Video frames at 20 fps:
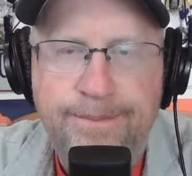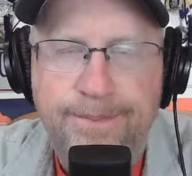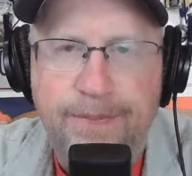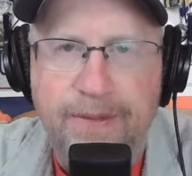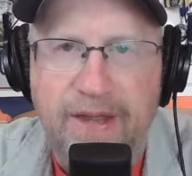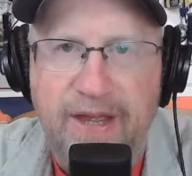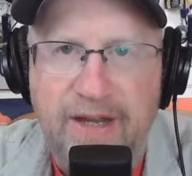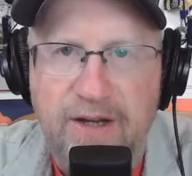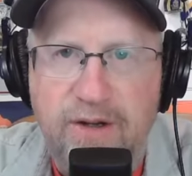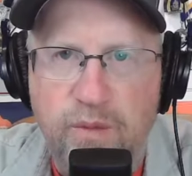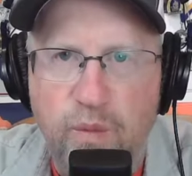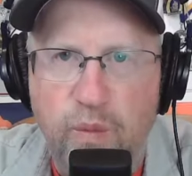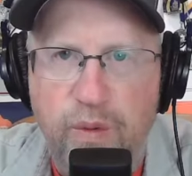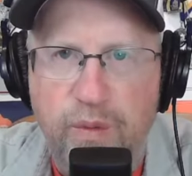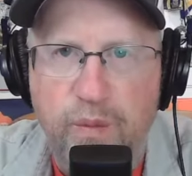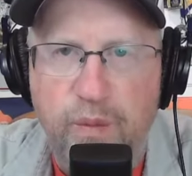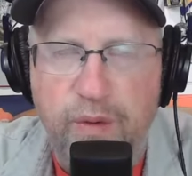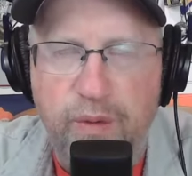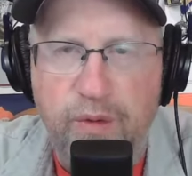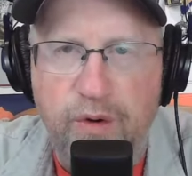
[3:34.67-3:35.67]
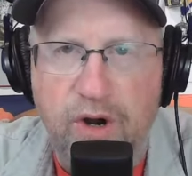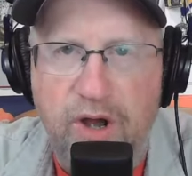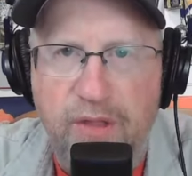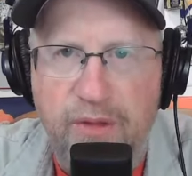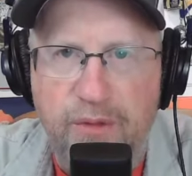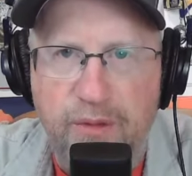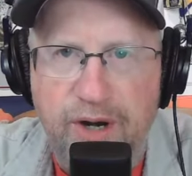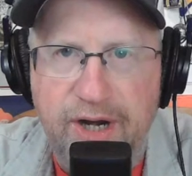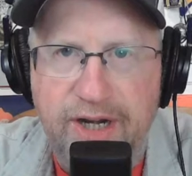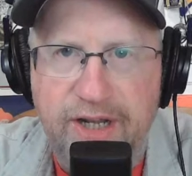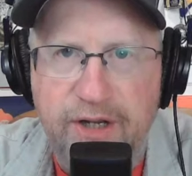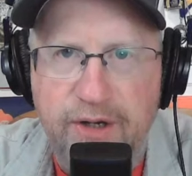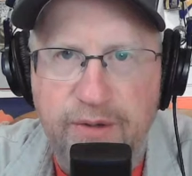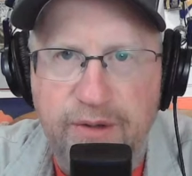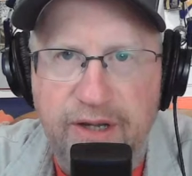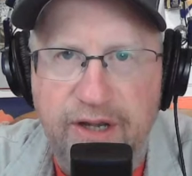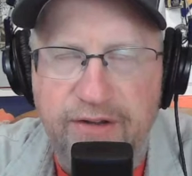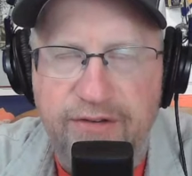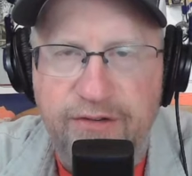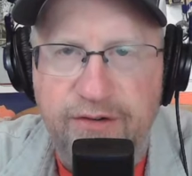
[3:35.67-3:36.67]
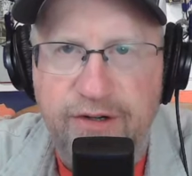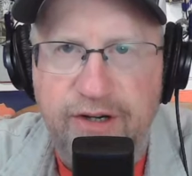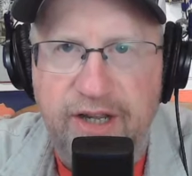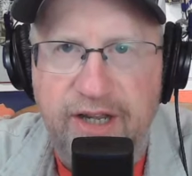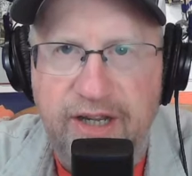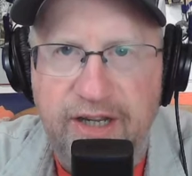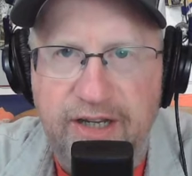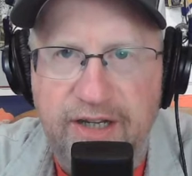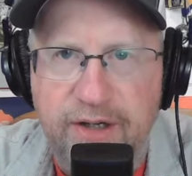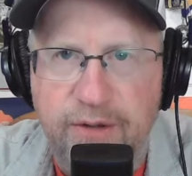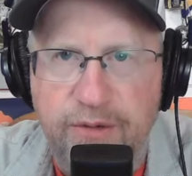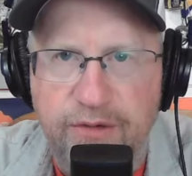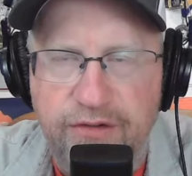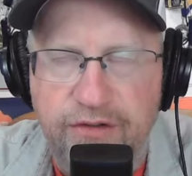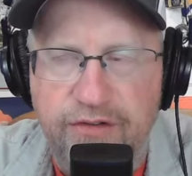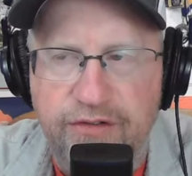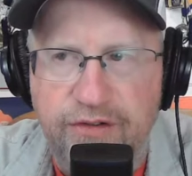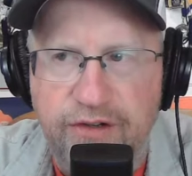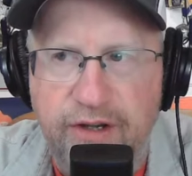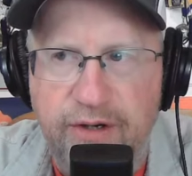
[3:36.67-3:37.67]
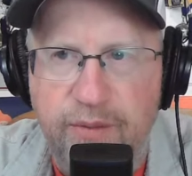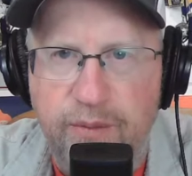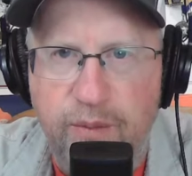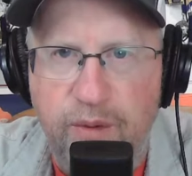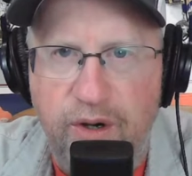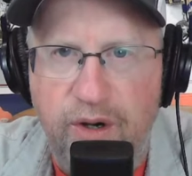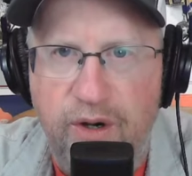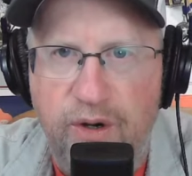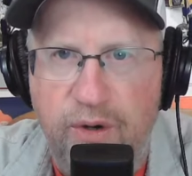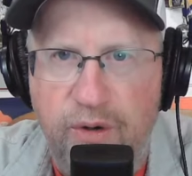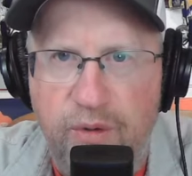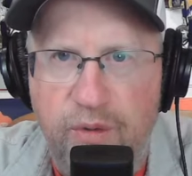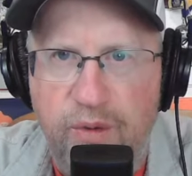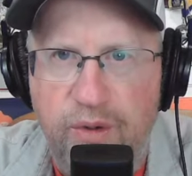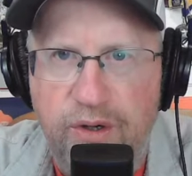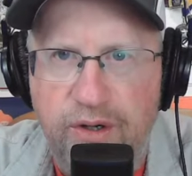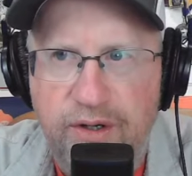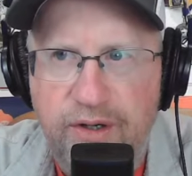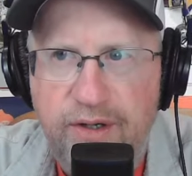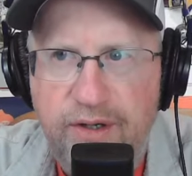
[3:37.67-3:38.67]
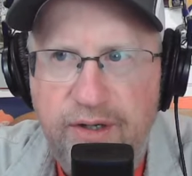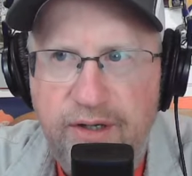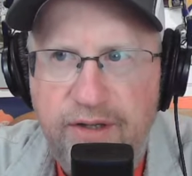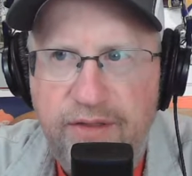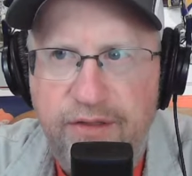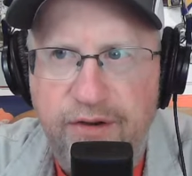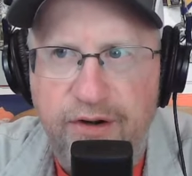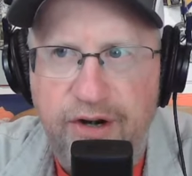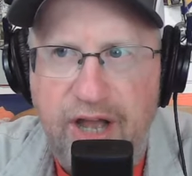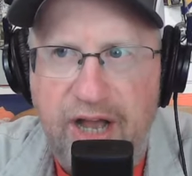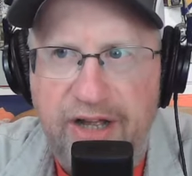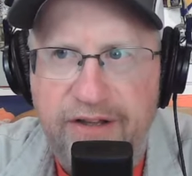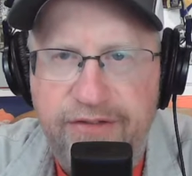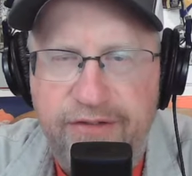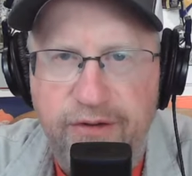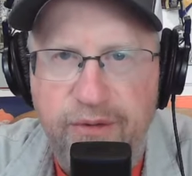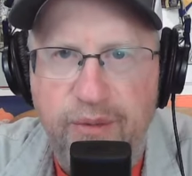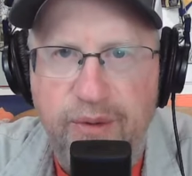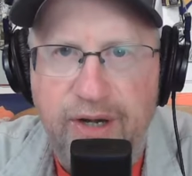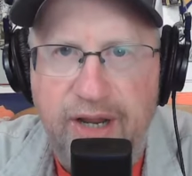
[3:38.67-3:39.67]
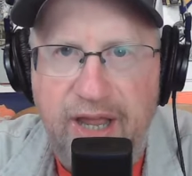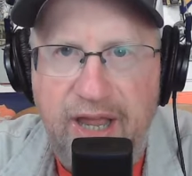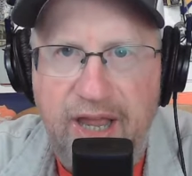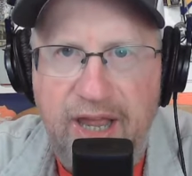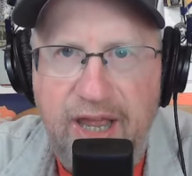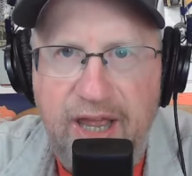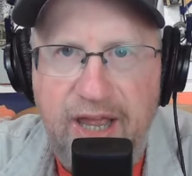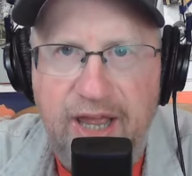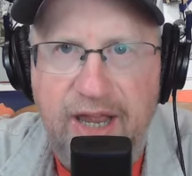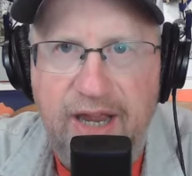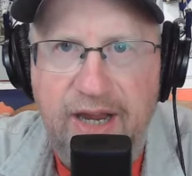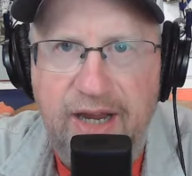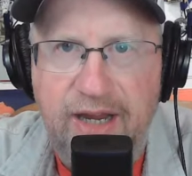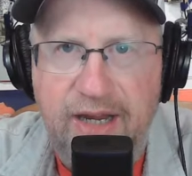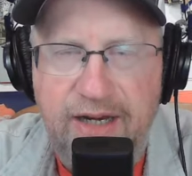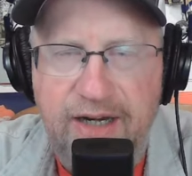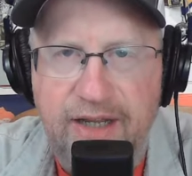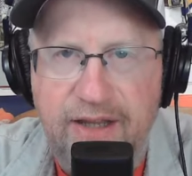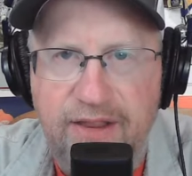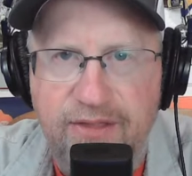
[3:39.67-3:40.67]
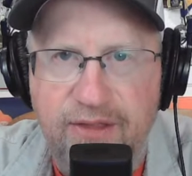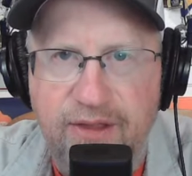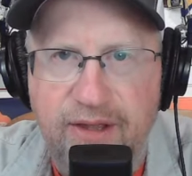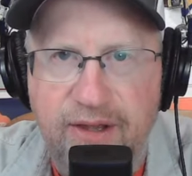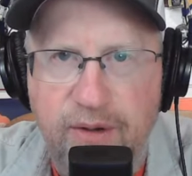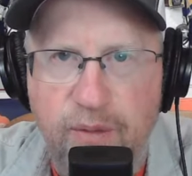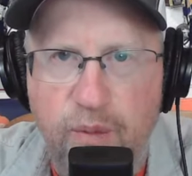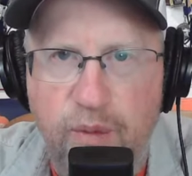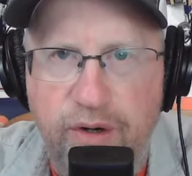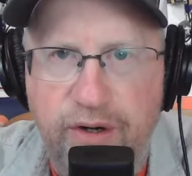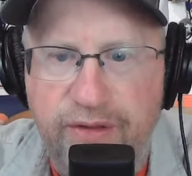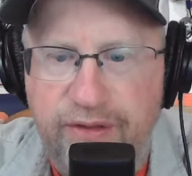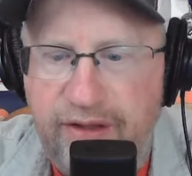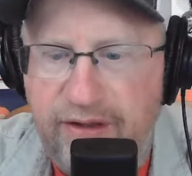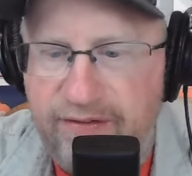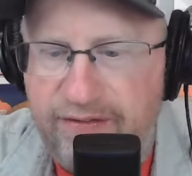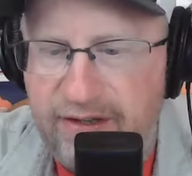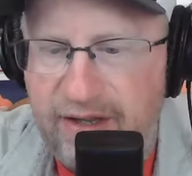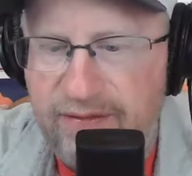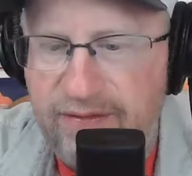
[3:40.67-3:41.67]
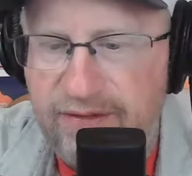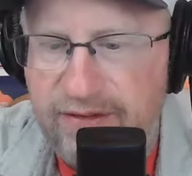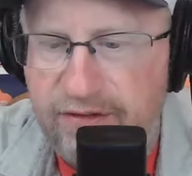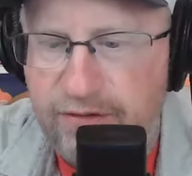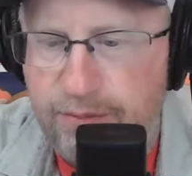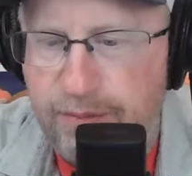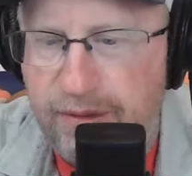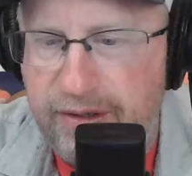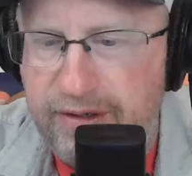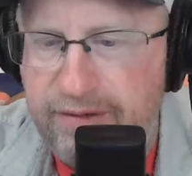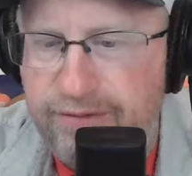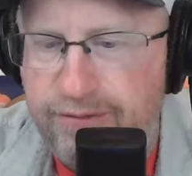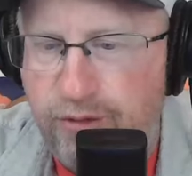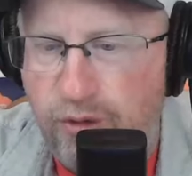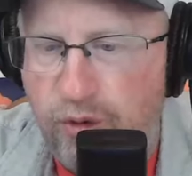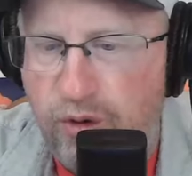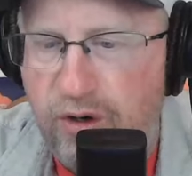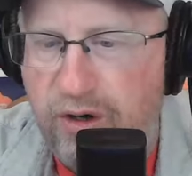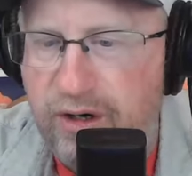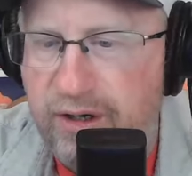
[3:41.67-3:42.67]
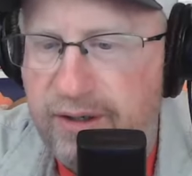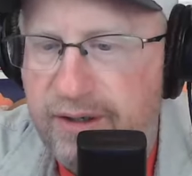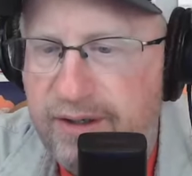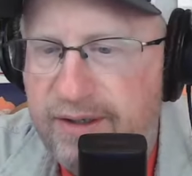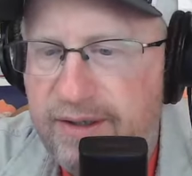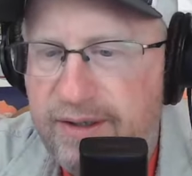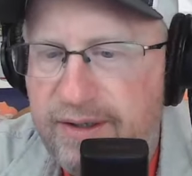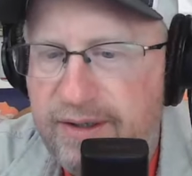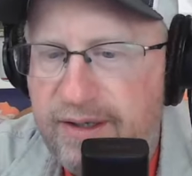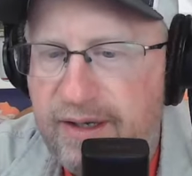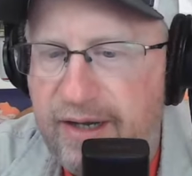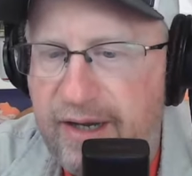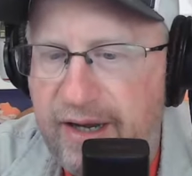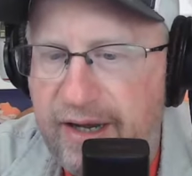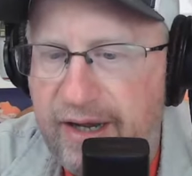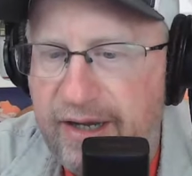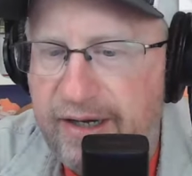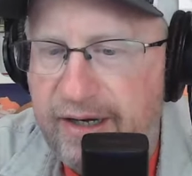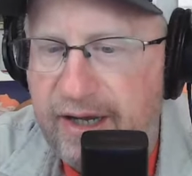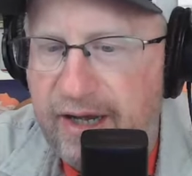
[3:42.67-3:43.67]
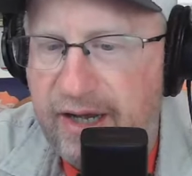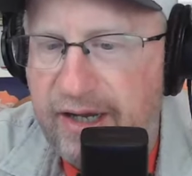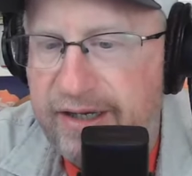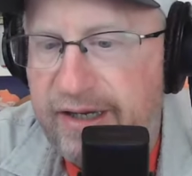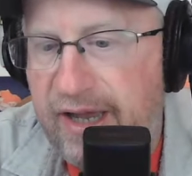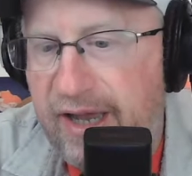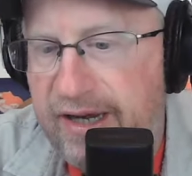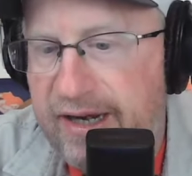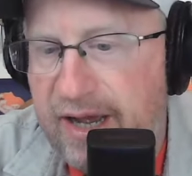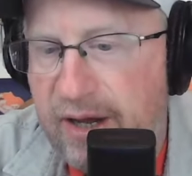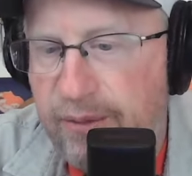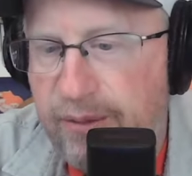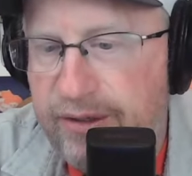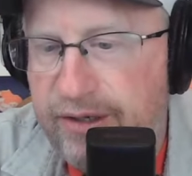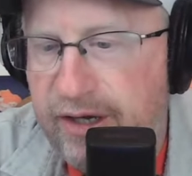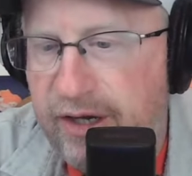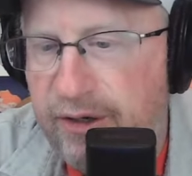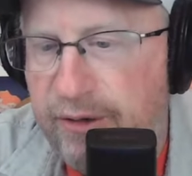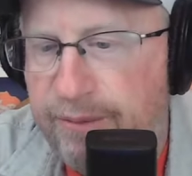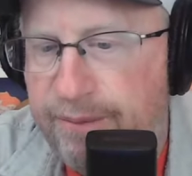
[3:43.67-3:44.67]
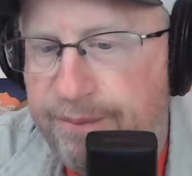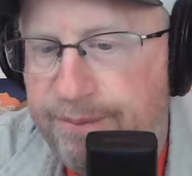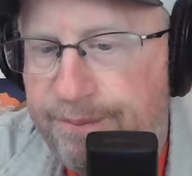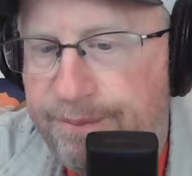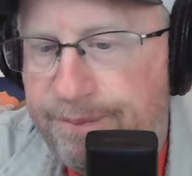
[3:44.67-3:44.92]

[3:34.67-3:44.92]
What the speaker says: Like, when we were on the radio yesterday, it was just like, whoa, they're not doing anything. What are they saving this money for? And, yeah, now we know.